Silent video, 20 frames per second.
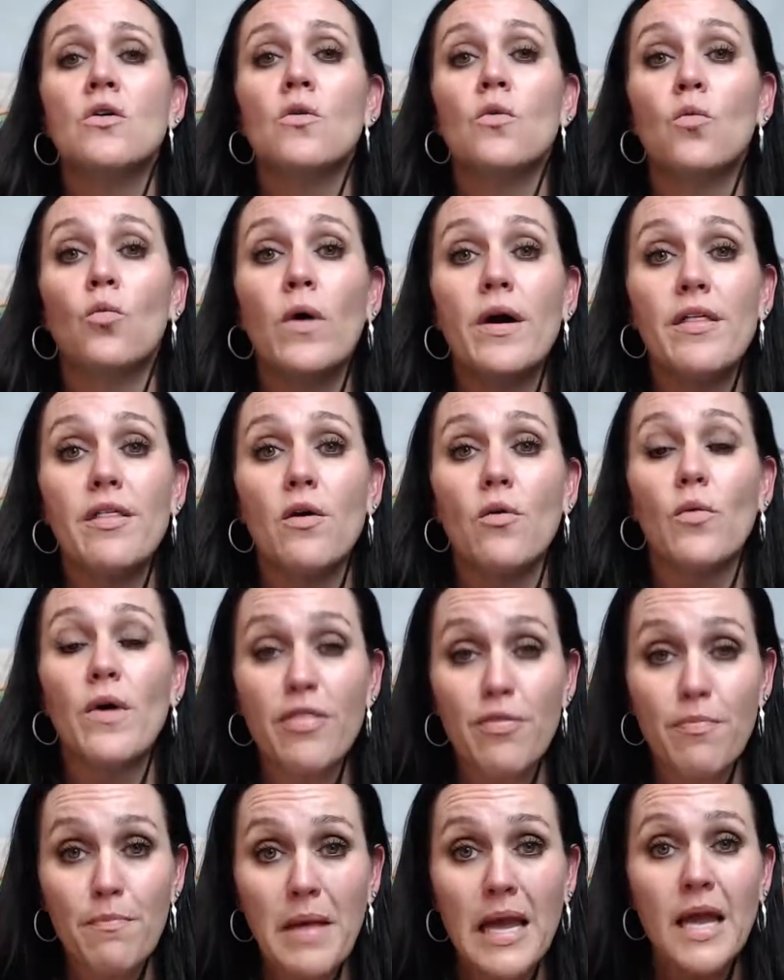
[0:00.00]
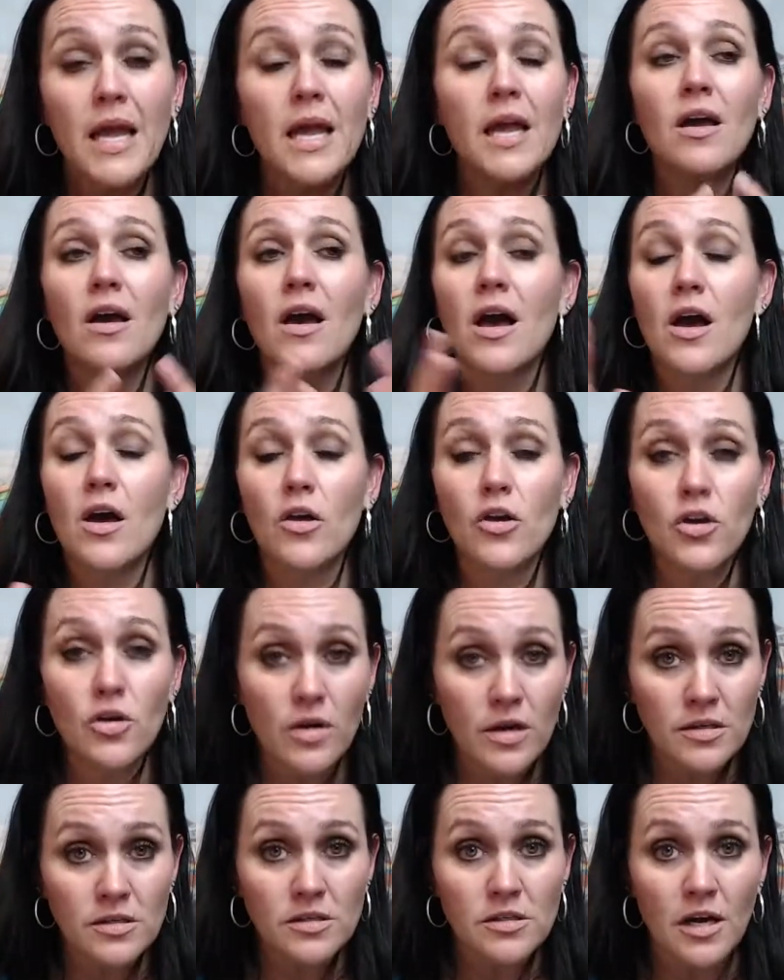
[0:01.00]
with me. You
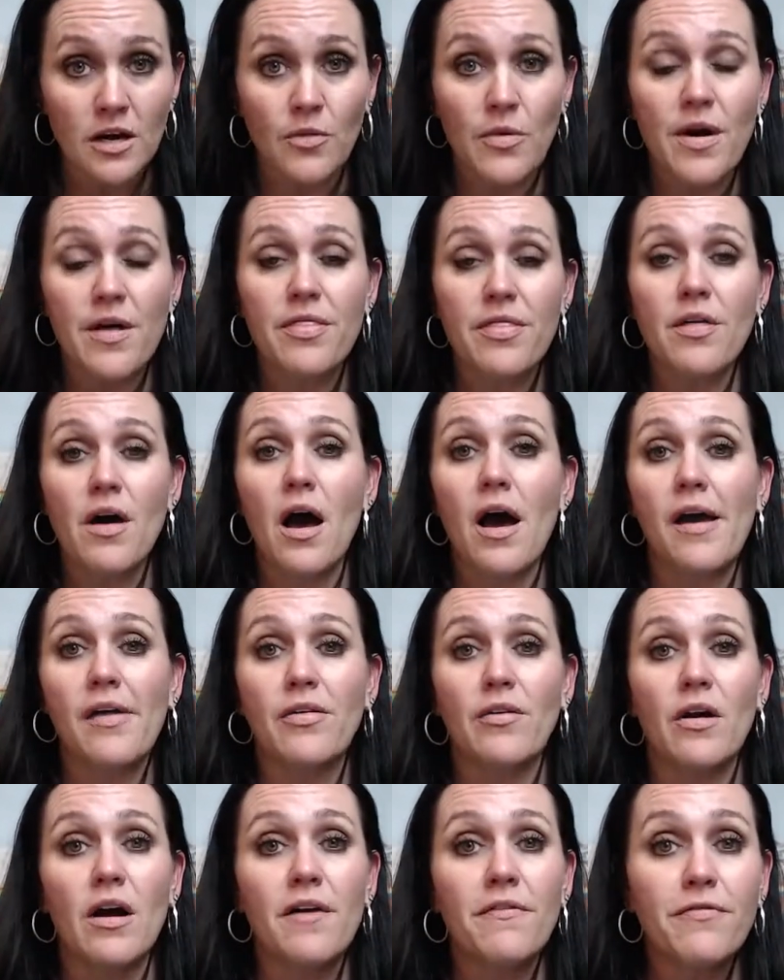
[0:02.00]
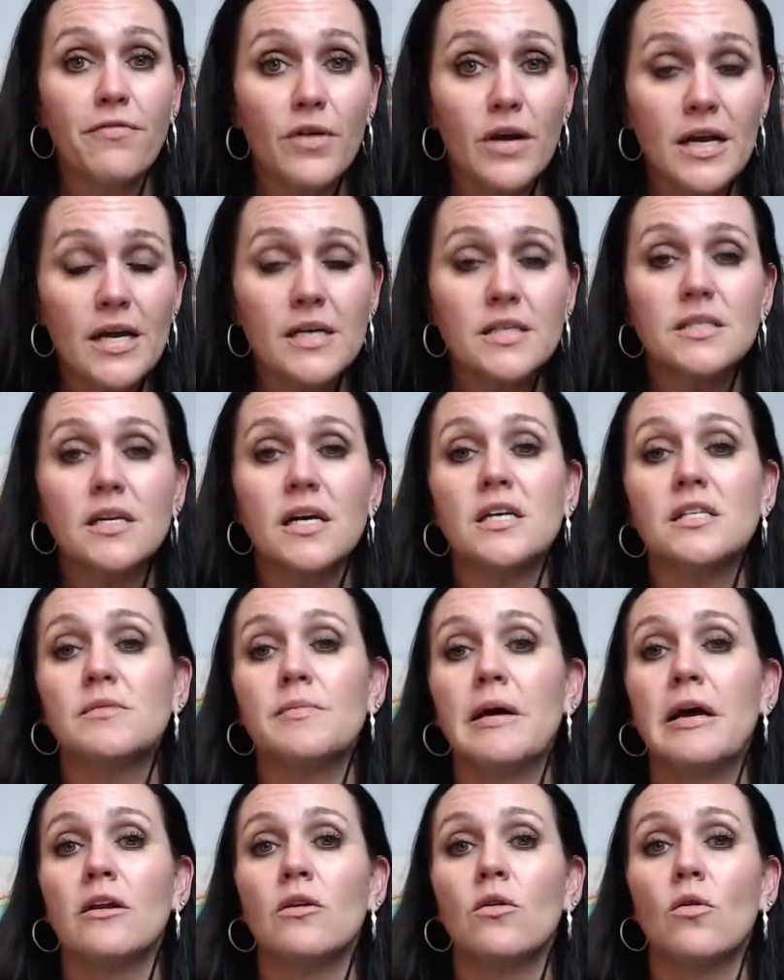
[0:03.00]
can start with either a free
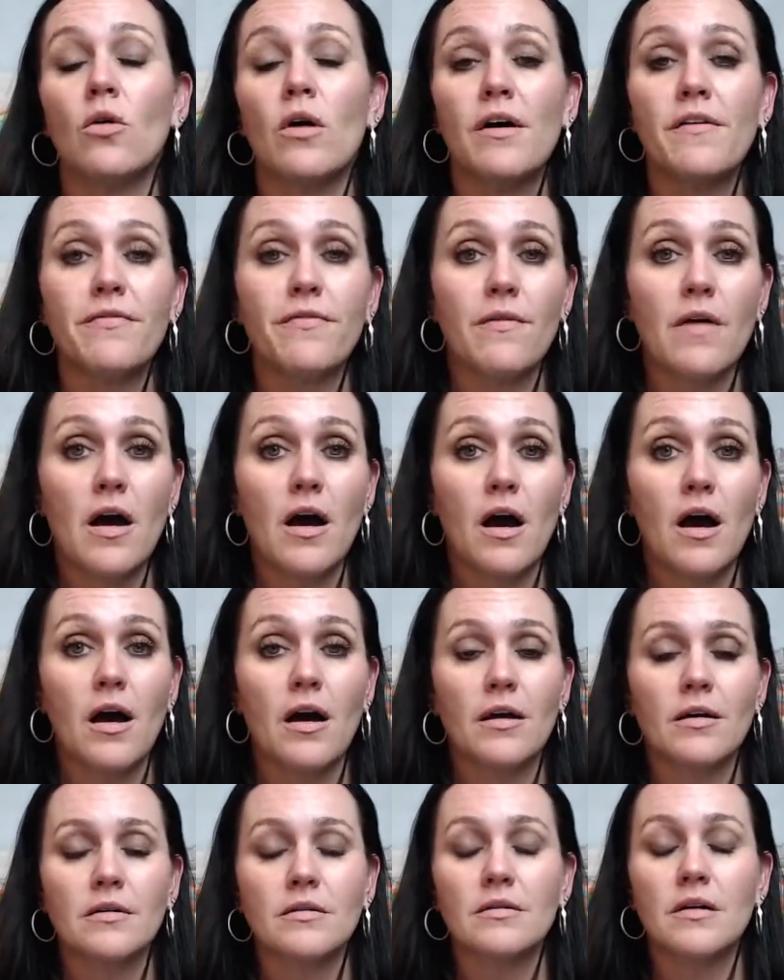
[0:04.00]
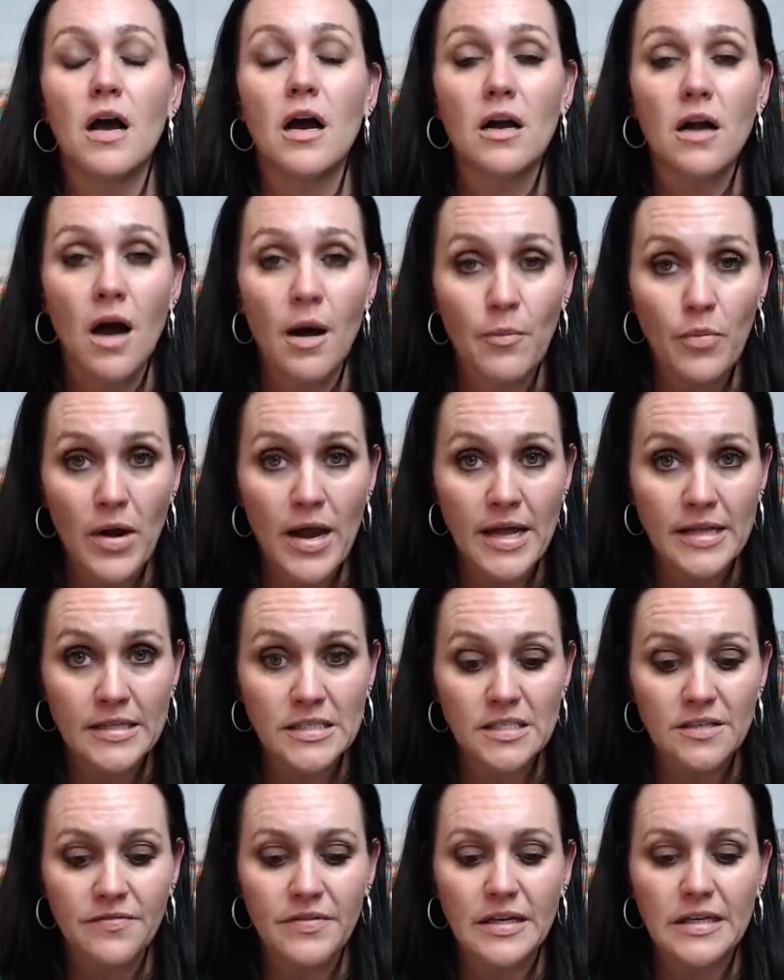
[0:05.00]
assessment or a
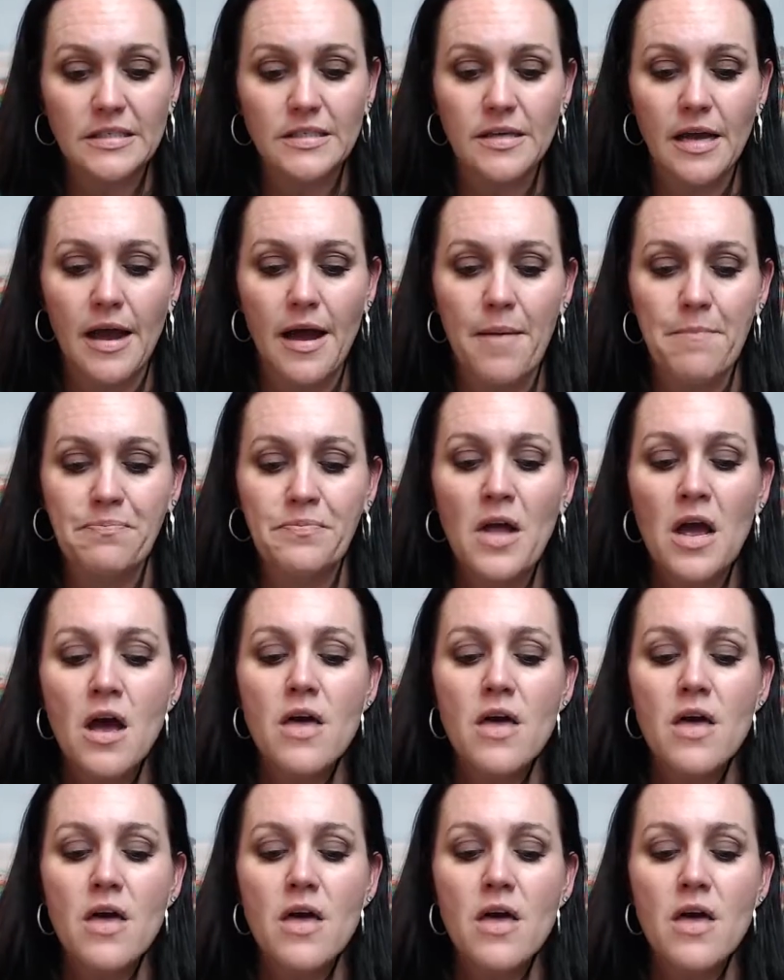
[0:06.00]
comprehensive exam.